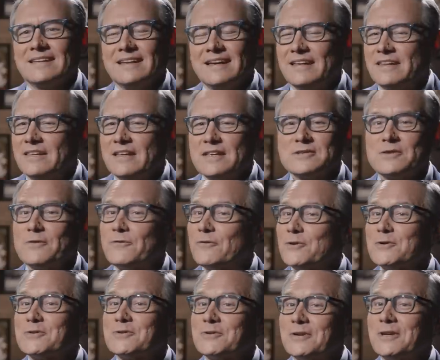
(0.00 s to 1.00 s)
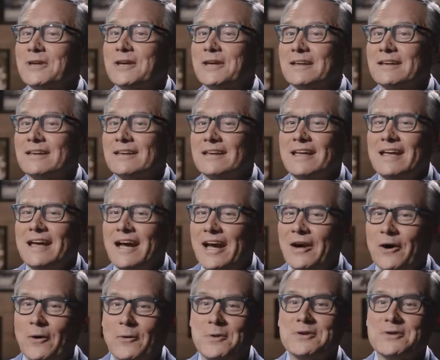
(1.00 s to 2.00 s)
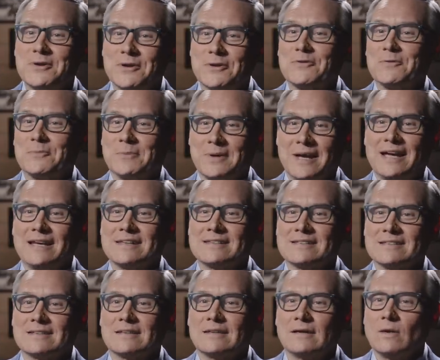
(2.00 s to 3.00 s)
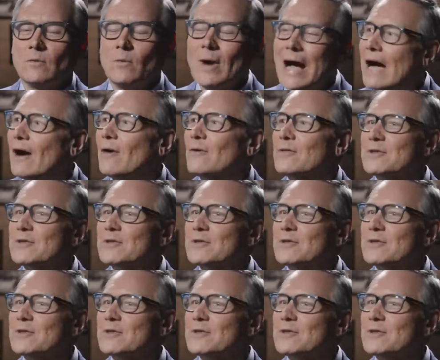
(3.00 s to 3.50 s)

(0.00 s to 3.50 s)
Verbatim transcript: Yeah, that's the first thing I always hear from guys, yeah. wow,